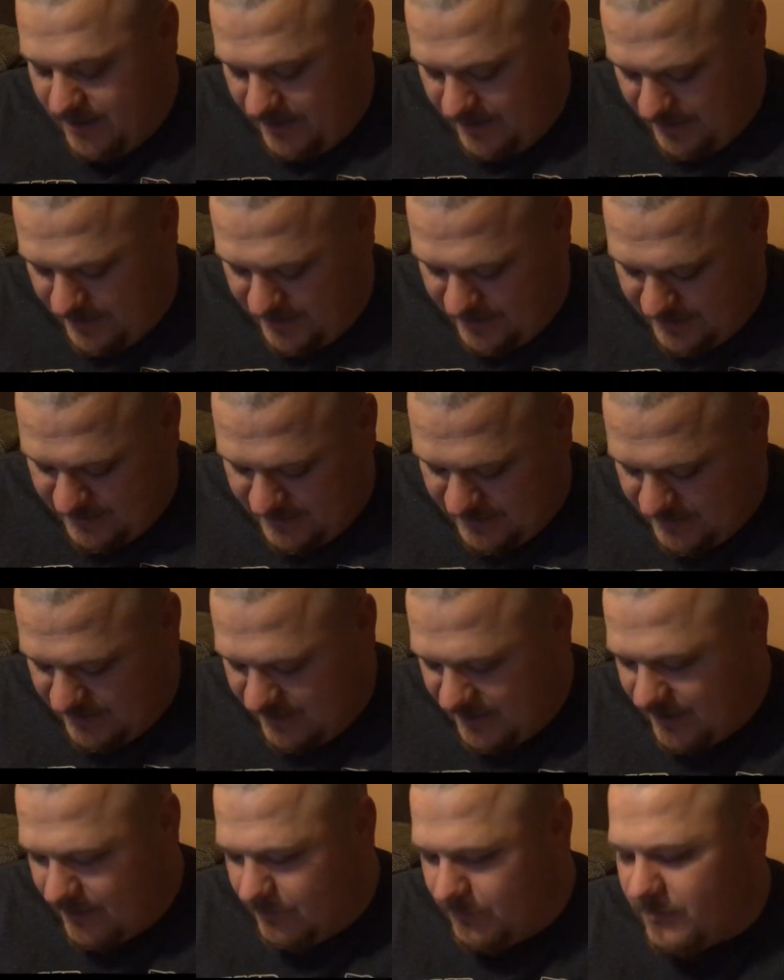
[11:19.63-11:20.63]
And
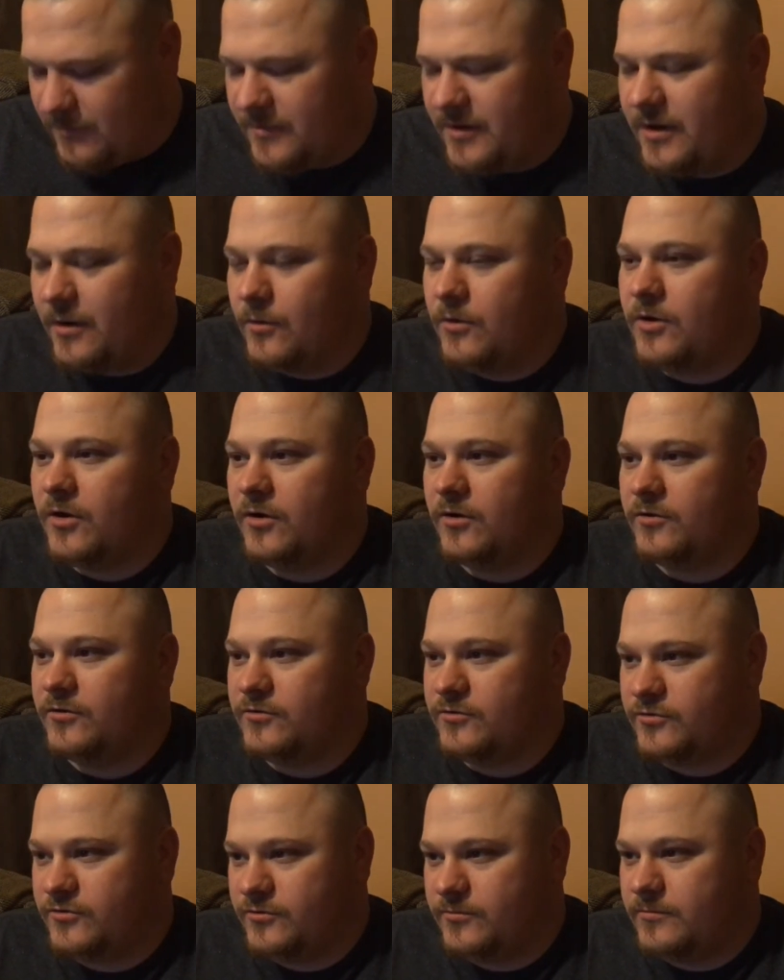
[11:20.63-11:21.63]
you know, Kurt
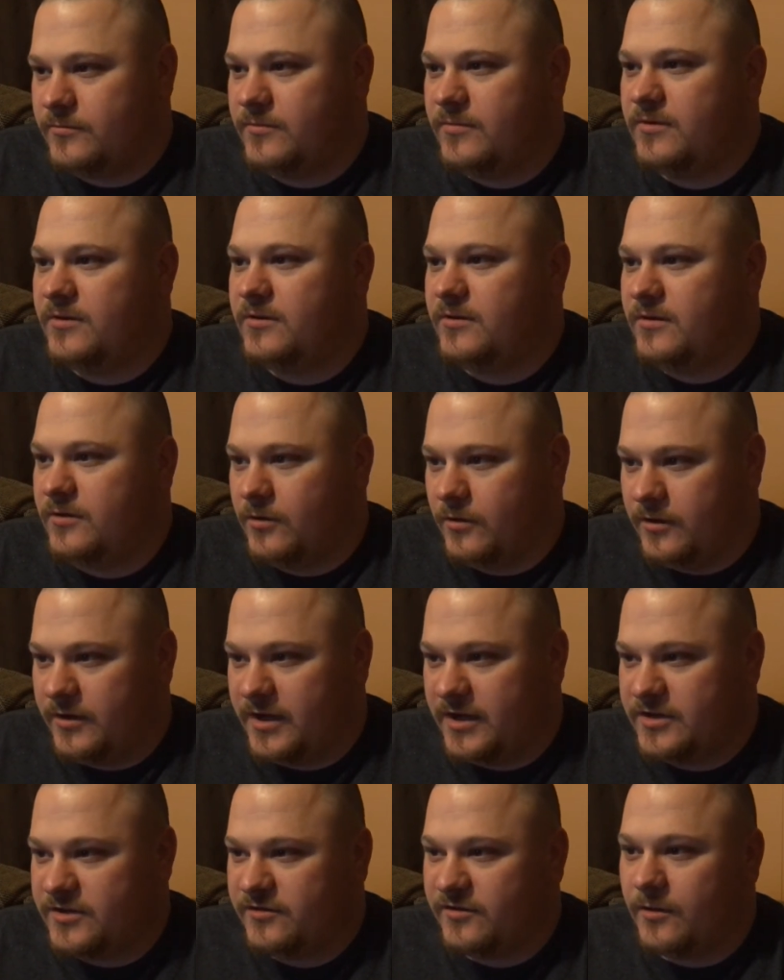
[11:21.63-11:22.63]

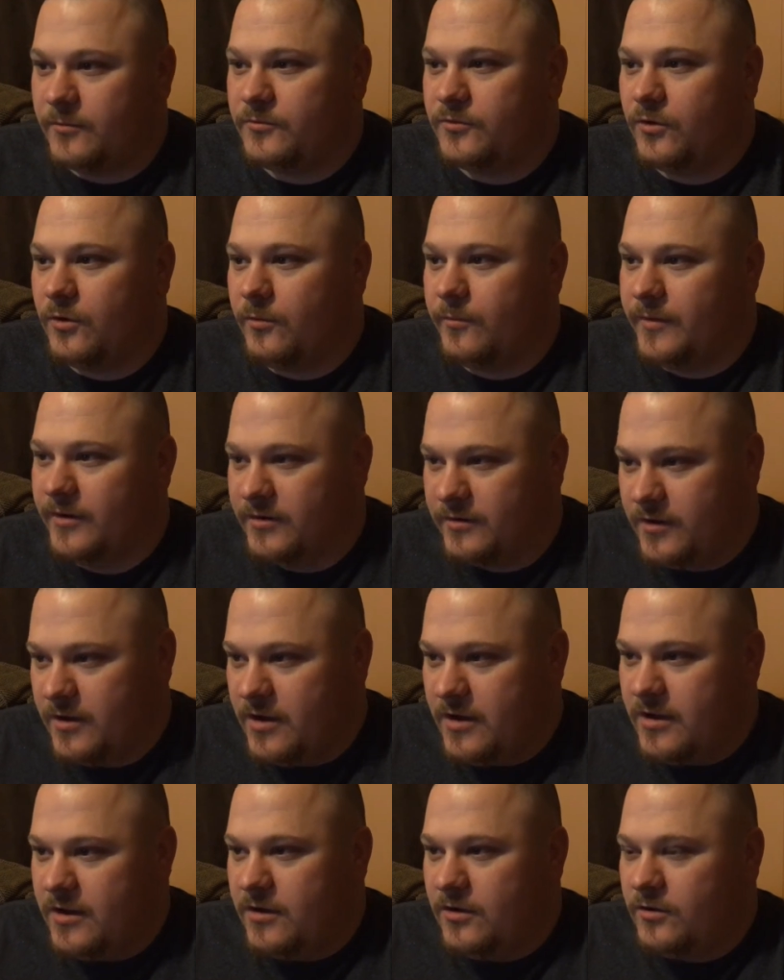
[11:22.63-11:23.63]
catches up to him, and
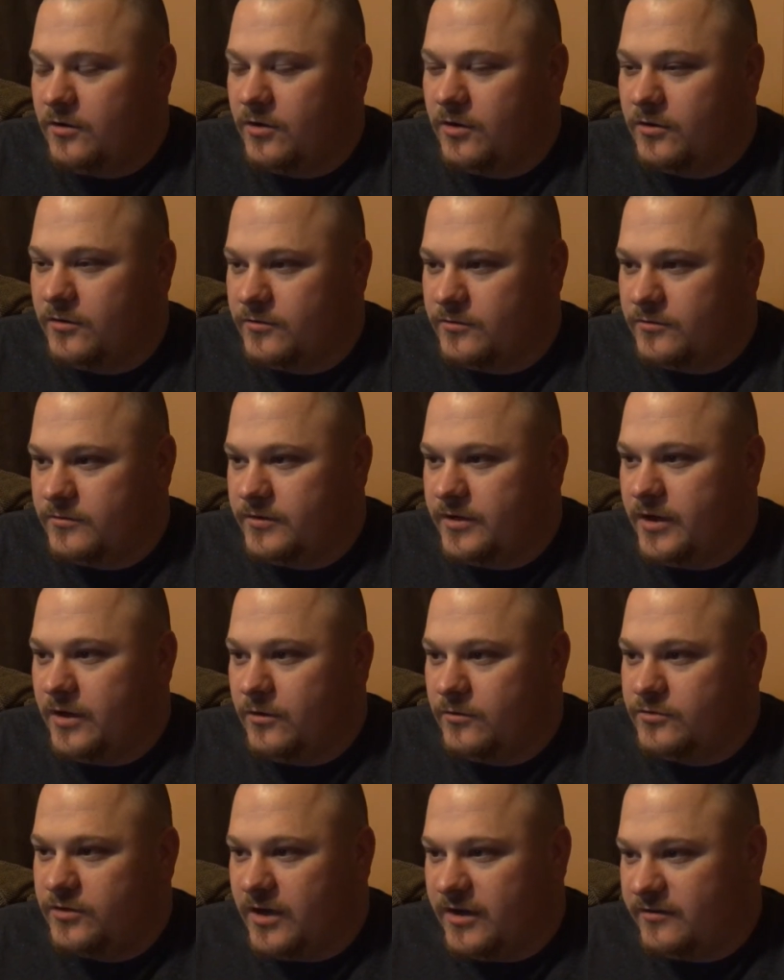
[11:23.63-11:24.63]
Kurt, you
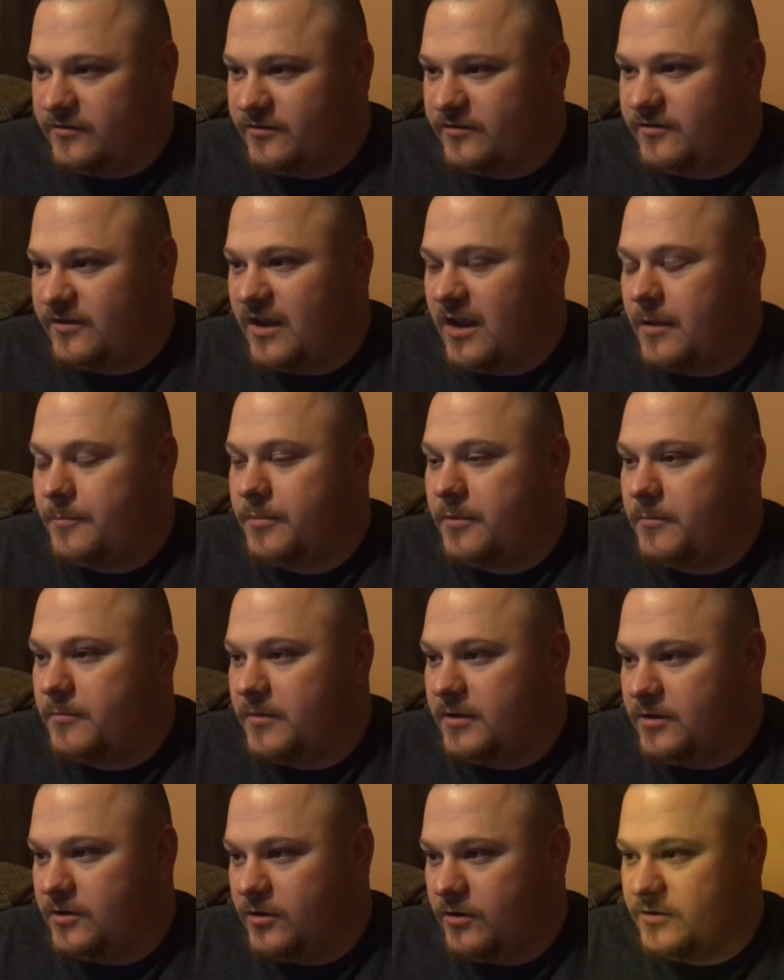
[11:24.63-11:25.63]
know, tries to stop
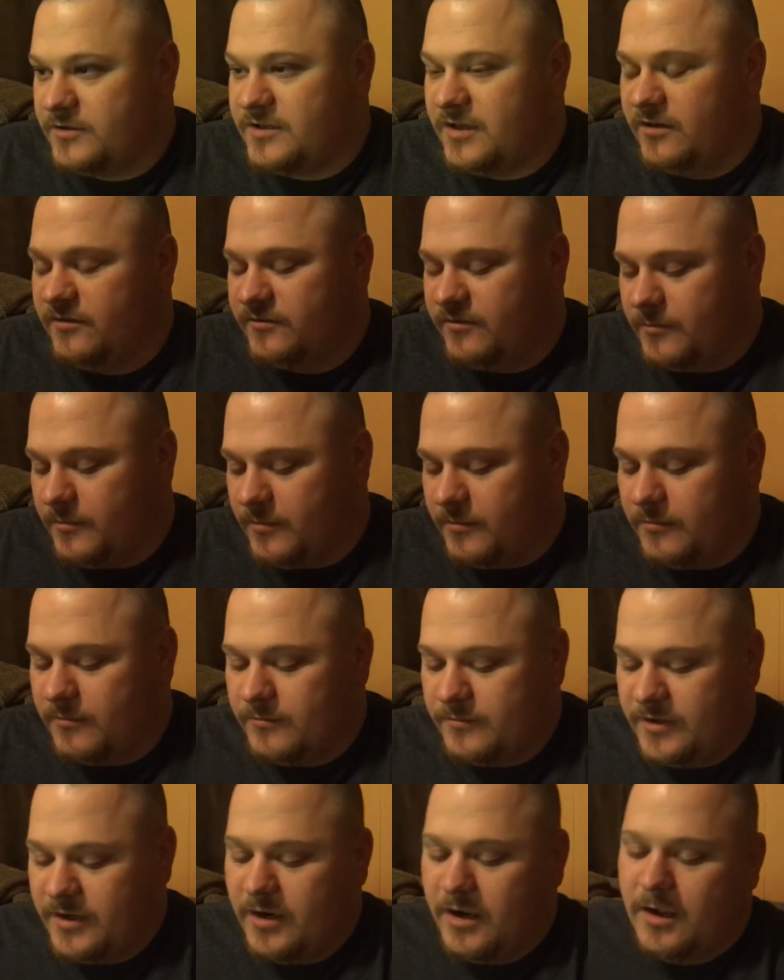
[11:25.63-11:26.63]
him, and Kurt tells him,
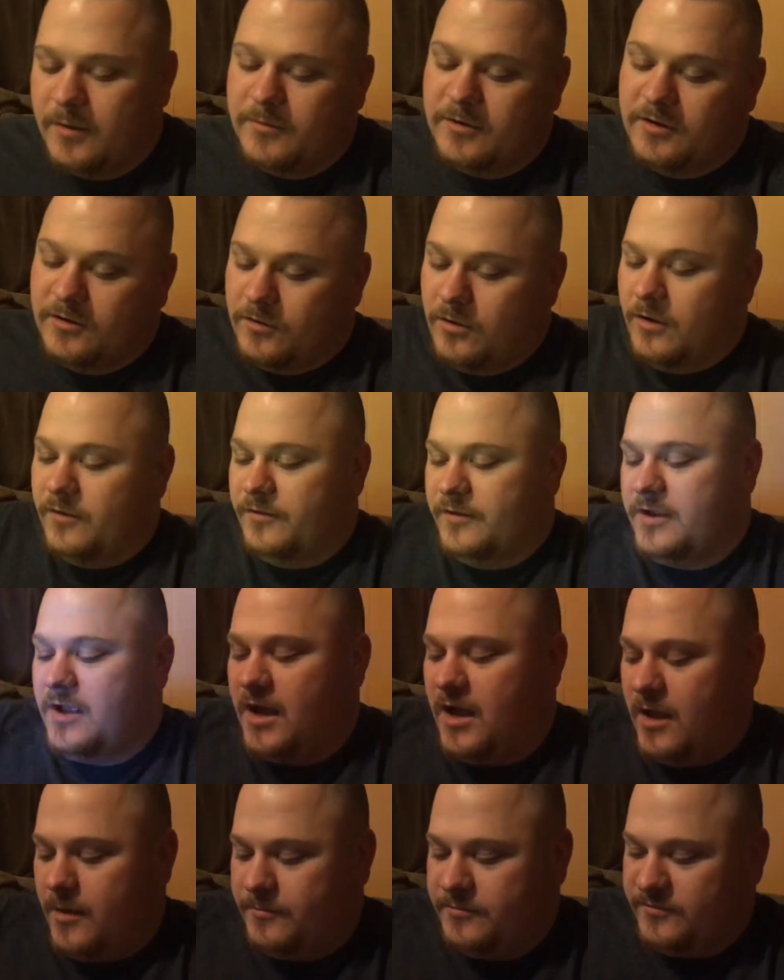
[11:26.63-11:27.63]
you know, I'm going to call the
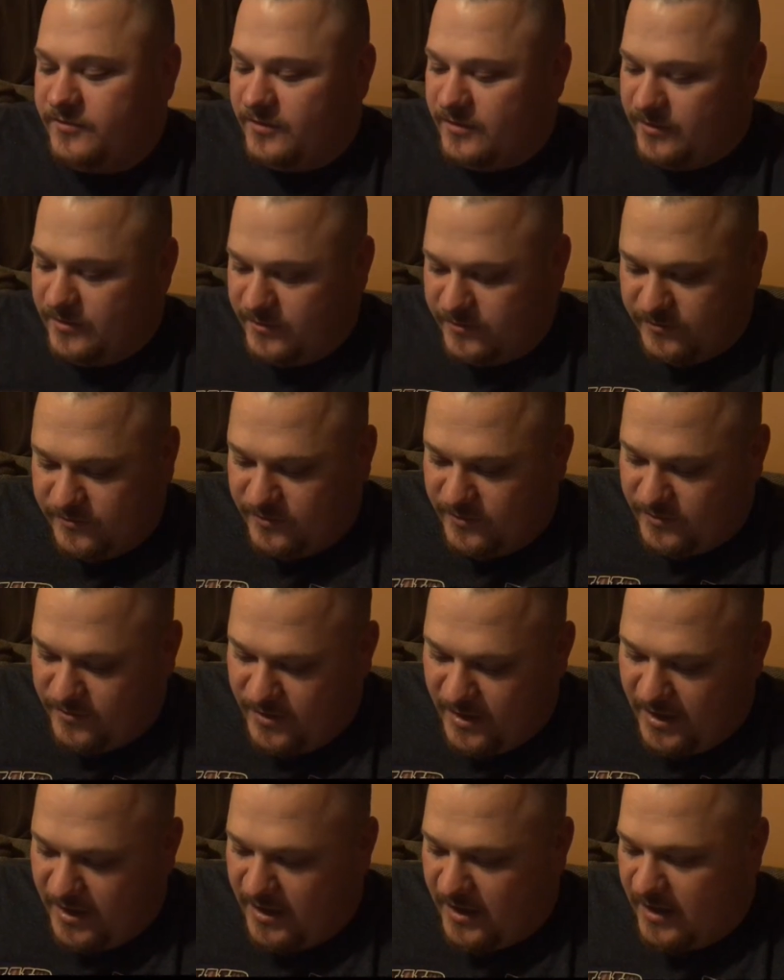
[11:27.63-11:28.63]
cops and this and
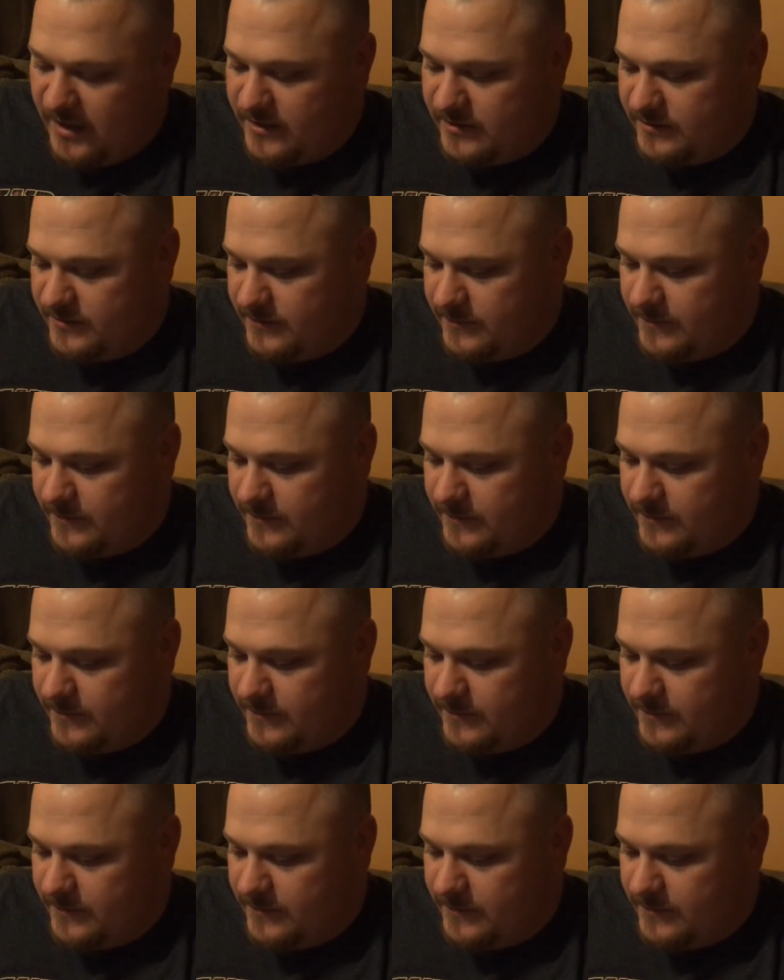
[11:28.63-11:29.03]
that,